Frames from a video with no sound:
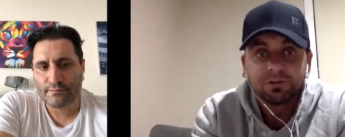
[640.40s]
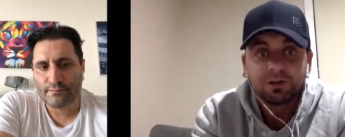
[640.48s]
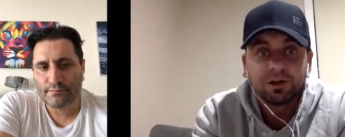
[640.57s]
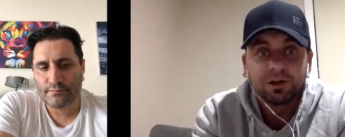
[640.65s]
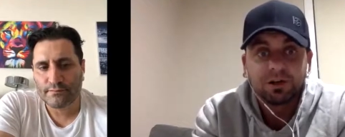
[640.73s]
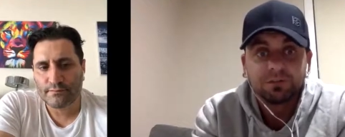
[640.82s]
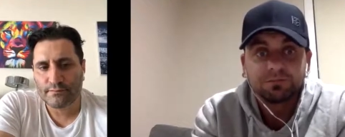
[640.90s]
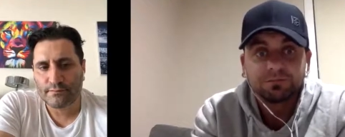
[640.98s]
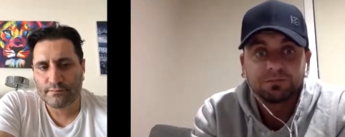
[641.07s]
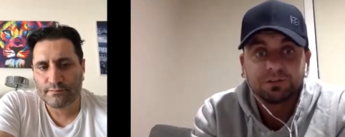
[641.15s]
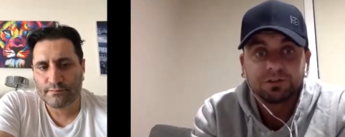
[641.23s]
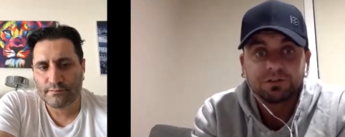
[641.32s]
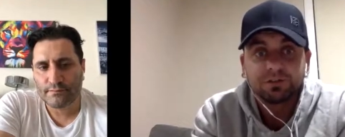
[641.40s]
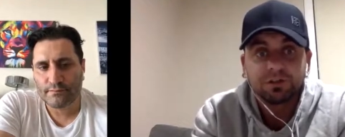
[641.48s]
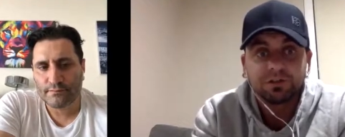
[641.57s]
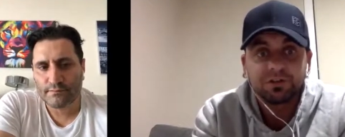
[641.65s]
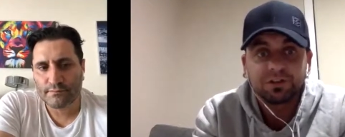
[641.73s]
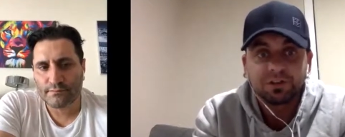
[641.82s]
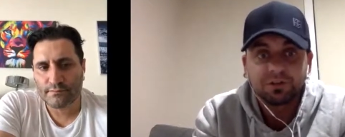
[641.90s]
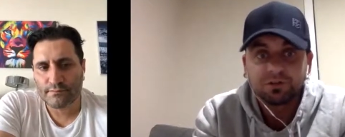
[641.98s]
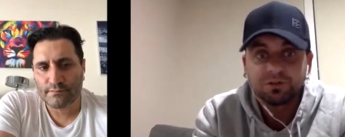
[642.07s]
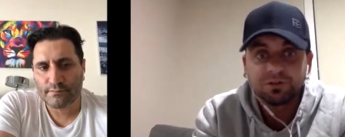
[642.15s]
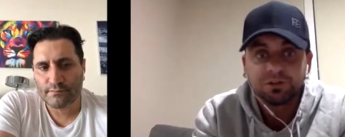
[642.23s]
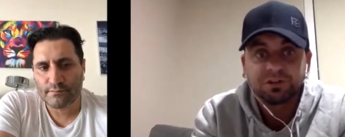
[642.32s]
Speaker 1: um, there's obviously
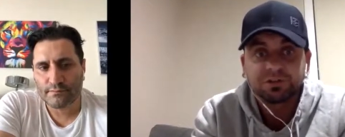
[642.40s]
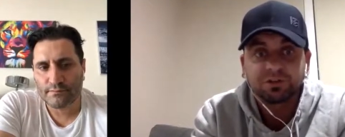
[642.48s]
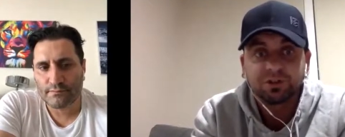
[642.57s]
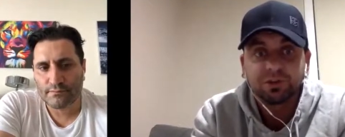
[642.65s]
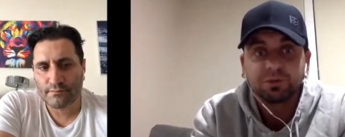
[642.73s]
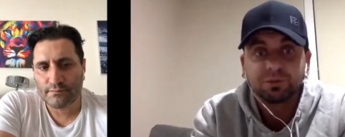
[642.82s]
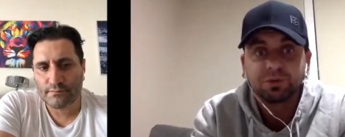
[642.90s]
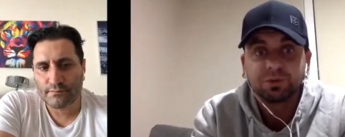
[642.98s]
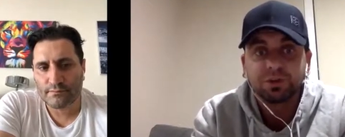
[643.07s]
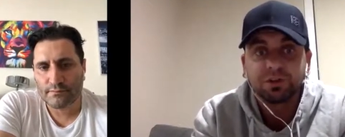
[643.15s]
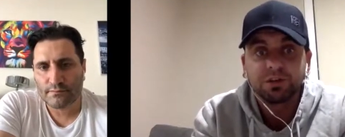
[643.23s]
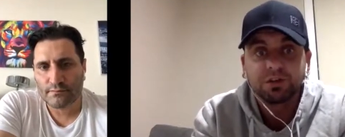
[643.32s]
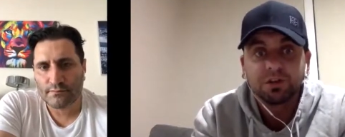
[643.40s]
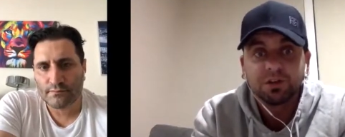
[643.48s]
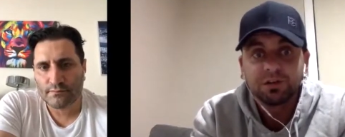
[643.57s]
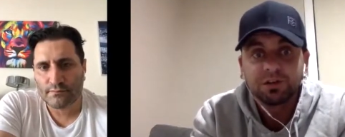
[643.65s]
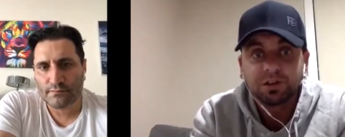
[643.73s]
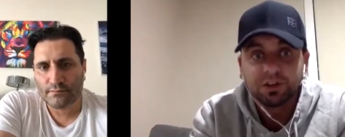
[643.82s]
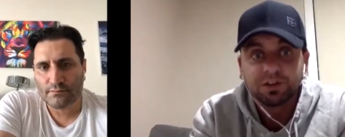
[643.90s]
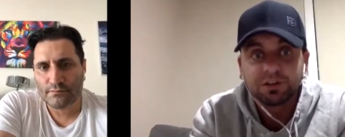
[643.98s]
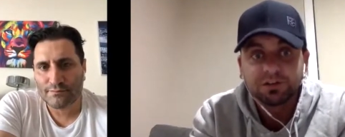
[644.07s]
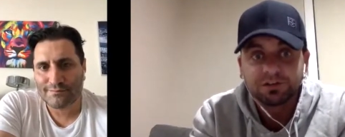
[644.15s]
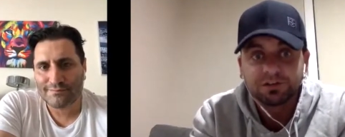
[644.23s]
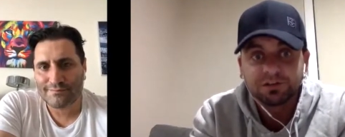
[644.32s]
no disagreement between the
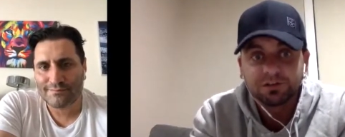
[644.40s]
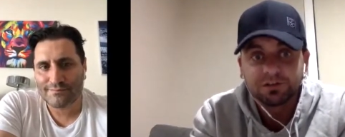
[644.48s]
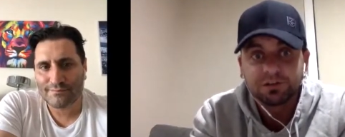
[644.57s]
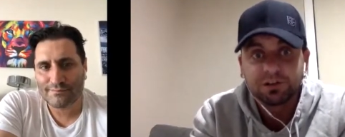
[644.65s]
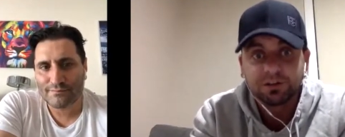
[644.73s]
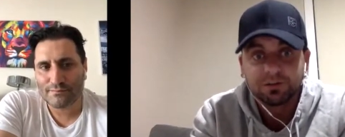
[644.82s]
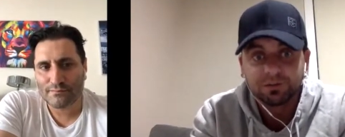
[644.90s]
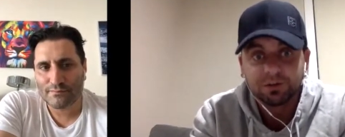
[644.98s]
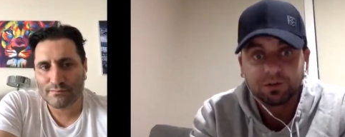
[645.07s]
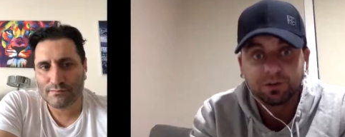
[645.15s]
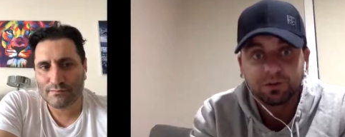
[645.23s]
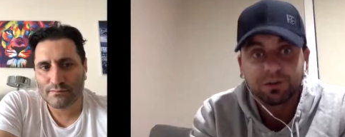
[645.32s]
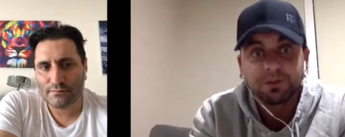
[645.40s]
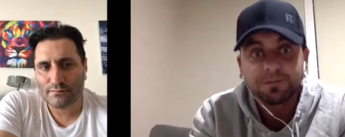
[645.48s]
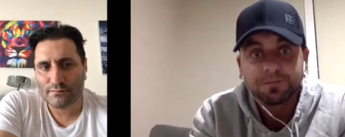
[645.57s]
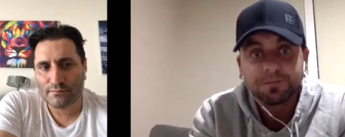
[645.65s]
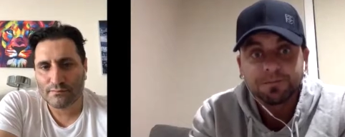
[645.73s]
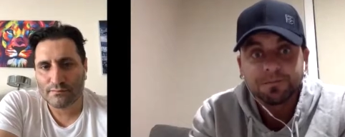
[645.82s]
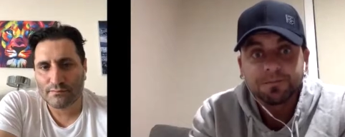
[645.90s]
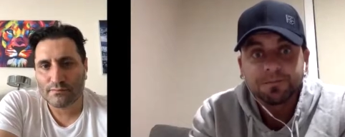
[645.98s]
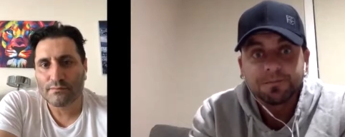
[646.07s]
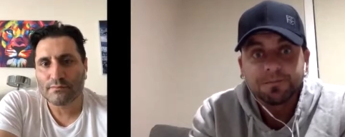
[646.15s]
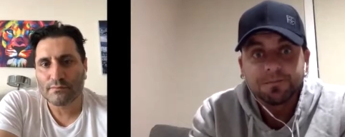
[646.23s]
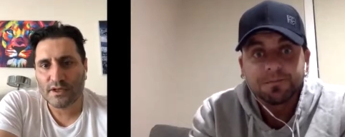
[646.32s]
elitists here you know what i mean
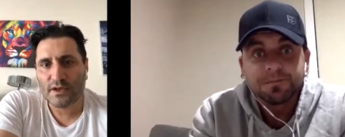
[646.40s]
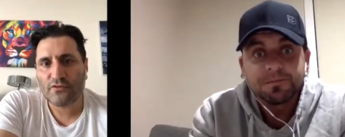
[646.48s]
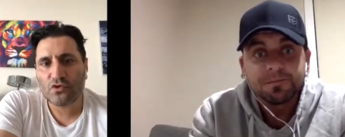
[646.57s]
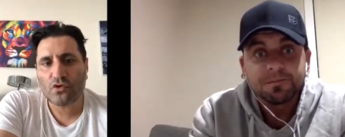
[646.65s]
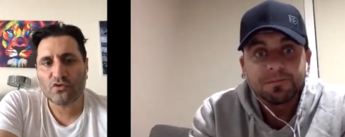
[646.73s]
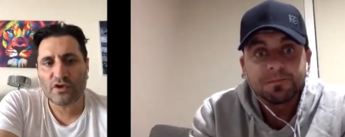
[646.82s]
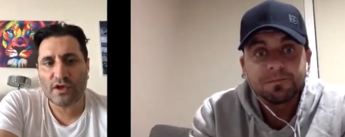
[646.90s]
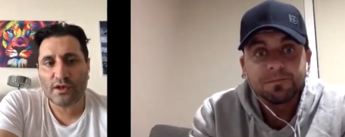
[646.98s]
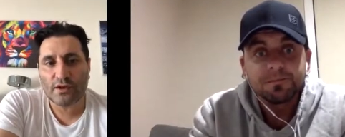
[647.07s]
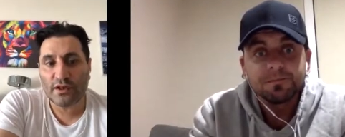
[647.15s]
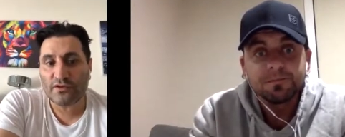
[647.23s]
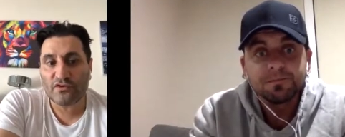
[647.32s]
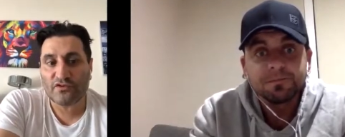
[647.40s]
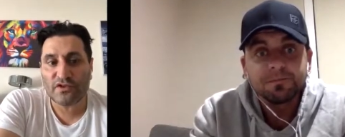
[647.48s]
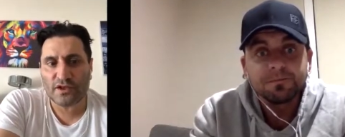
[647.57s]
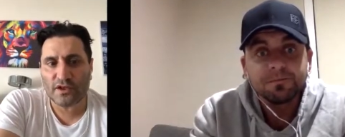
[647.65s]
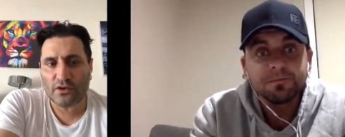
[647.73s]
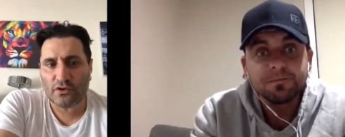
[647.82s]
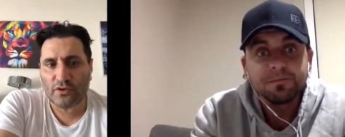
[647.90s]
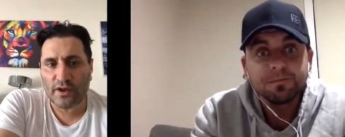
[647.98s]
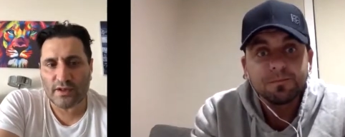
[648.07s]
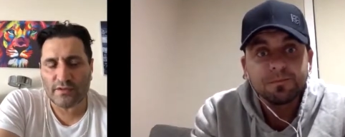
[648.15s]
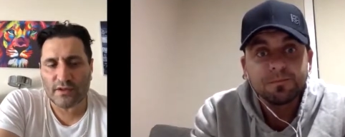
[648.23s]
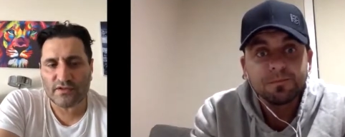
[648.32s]
Speaker 2: yeah, of course. Uh, I just think yeah, you're
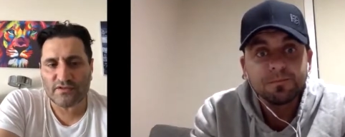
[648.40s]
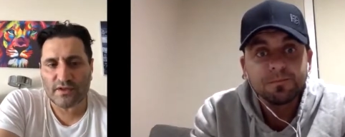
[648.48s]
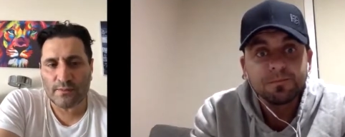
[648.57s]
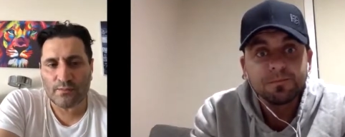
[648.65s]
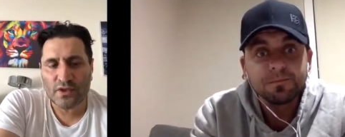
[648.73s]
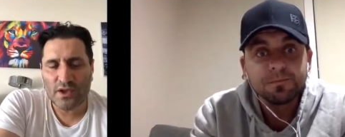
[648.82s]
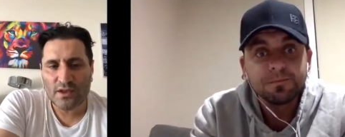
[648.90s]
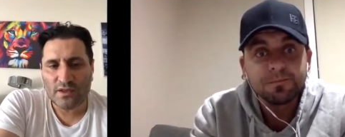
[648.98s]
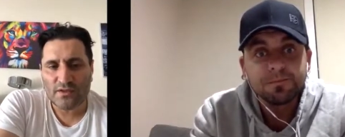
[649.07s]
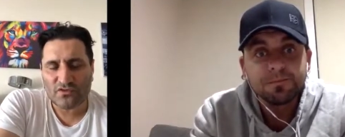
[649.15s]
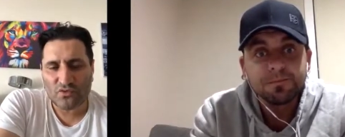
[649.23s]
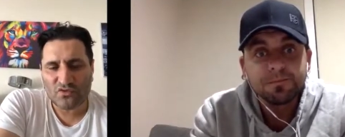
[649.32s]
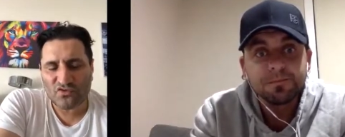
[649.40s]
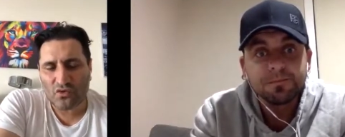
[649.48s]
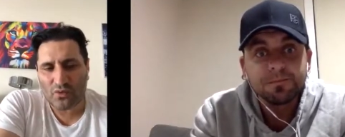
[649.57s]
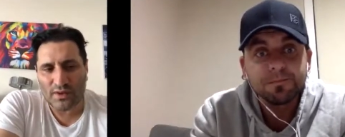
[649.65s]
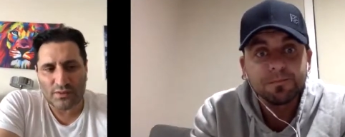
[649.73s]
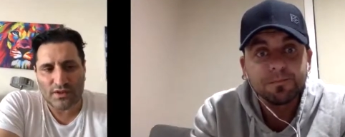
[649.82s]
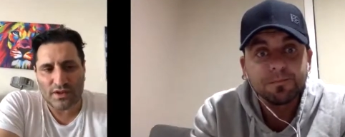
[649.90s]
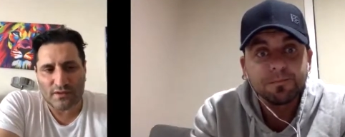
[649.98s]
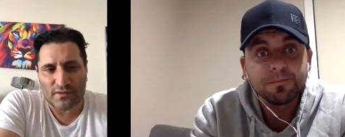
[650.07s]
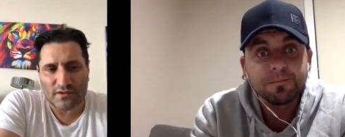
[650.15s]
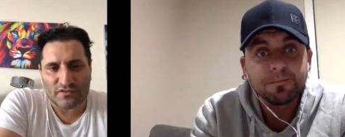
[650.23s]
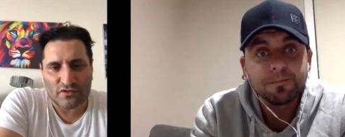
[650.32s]
right. There's um, there's also one
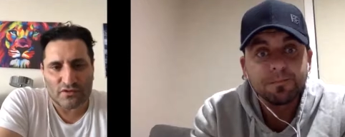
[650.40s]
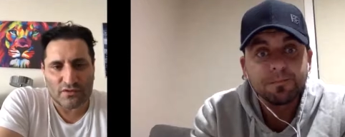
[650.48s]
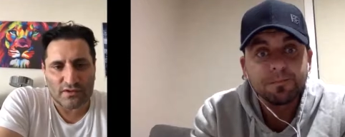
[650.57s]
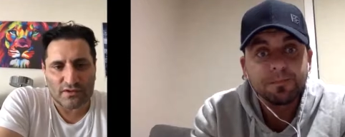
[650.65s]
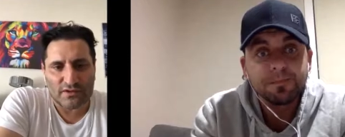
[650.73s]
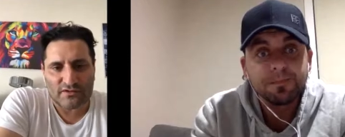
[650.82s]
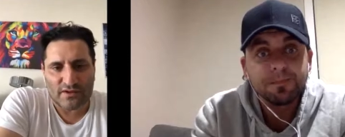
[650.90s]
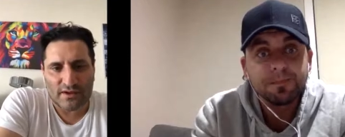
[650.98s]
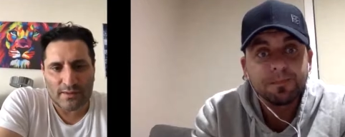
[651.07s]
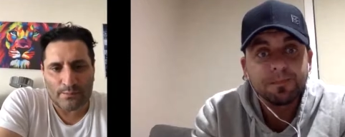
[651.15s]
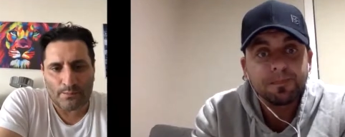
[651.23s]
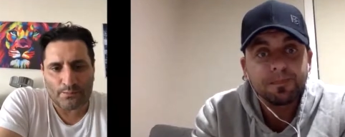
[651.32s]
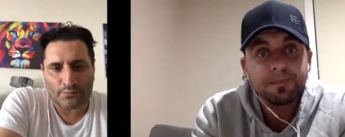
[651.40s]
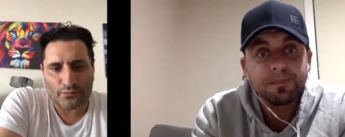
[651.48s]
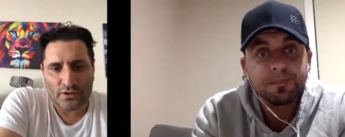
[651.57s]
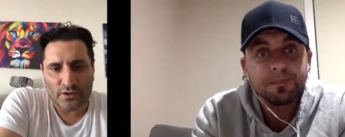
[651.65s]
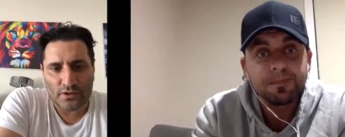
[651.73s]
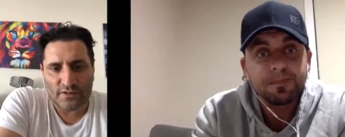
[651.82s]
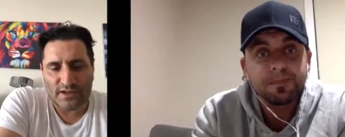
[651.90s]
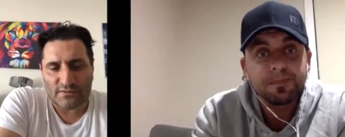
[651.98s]
thing. There's a, there's um, the